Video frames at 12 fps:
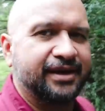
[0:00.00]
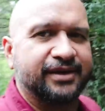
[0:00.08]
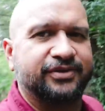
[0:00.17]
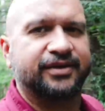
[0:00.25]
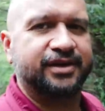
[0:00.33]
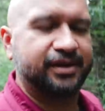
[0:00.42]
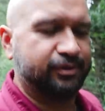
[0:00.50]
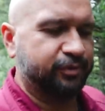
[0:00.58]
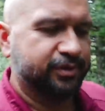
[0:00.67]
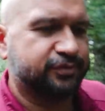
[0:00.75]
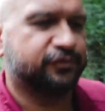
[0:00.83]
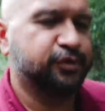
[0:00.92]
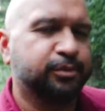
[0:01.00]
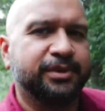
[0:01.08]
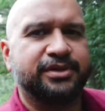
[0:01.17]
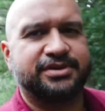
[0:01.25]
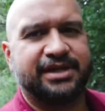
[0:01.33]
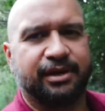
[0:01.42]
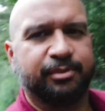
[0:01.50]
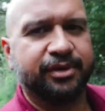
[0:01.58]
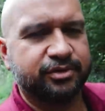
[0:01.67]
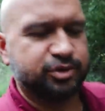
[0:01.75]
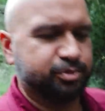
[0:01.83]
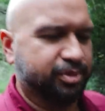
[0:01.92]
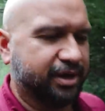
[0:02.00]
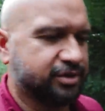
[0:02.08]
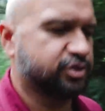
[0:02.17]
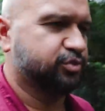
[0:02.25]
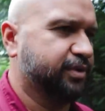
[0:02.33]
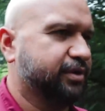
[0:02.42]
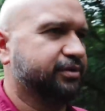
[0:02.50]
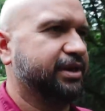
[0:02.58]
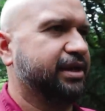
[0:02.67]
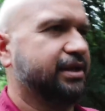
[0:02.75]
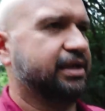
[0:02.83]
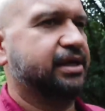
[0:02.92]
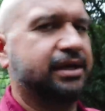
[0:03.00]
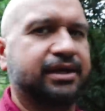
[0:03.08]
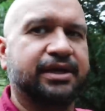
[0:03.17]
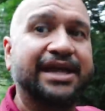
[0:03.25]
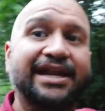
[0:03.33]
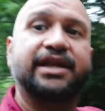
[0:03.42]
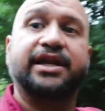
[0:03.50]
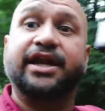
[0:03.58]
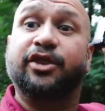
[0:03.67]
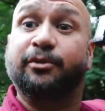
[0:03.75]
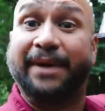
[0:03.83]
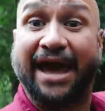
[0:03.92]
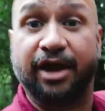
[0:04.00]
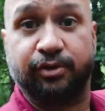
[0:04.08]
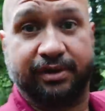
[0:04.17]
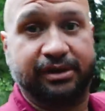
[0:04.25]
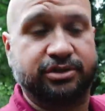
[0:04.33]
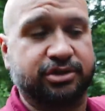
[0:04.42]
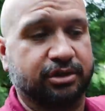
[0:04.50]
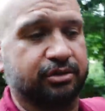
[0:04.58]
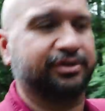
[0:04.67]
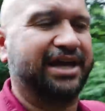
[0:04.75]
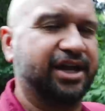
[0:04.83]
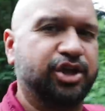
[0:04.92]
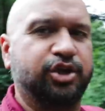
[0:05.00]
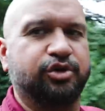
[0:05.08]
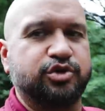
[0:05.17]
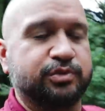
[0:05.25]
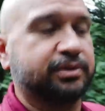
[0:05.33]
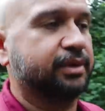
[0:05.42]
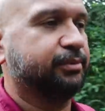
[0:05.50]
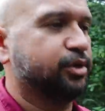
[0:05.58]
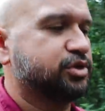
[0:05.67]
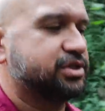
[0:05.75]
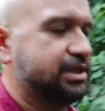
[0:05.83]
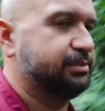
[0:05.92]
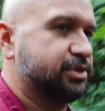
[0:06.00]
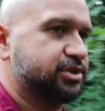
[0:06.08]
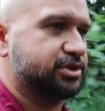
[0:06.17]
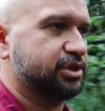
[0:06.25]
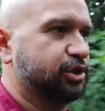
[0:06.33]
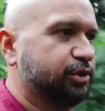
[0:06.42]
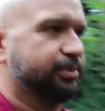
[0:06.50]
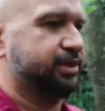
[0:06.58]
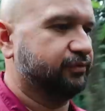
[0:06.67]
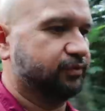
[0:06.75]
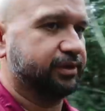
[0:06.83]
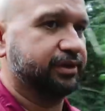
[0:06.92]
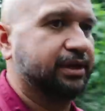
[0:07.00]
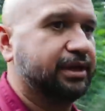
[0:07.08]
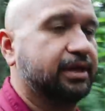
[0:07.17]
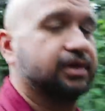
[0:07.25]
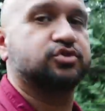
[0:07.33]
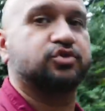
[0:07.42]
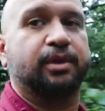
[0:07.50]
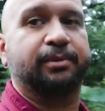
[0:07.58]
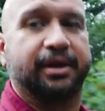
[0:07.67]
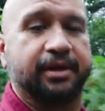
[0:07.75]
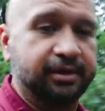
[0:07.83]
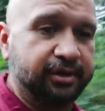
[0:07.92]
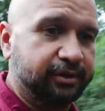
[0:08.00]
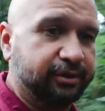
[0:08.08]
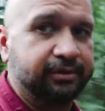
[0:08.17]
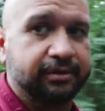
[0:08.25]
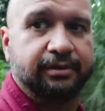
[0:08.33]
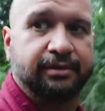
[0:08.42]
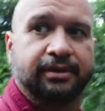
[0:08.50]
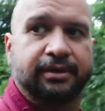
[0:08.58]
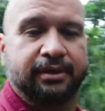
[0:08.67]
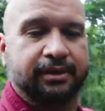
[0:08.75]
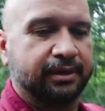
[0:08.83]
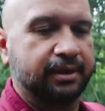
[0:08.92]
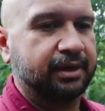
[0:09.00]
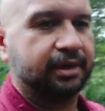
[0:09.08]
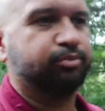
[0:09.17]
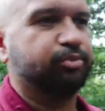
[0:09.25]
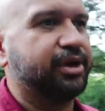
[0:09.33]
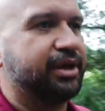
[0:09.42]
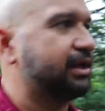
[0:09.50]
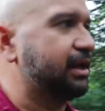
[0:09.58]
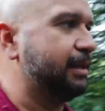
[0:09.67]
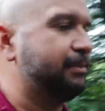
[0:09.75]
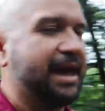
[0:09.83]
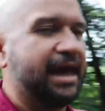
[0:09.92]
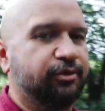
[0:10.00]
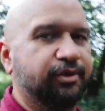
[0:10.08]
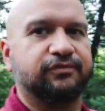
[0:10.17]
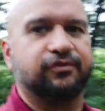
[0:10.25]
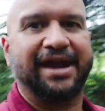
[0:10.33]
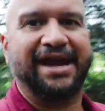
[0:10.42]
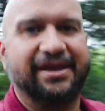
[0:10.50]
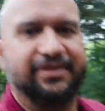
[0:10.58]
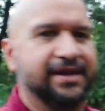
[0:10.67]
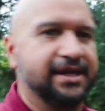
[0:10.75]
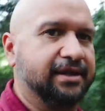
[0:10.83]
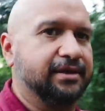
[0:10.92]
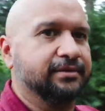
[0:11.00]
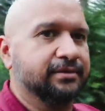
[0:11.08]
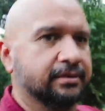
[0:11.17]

Anthony was filming Zach Melton's practice round and he needed another battery. So not a huge emergency, but just a little bit of one. So I'm out here bringing a battery for Anthony.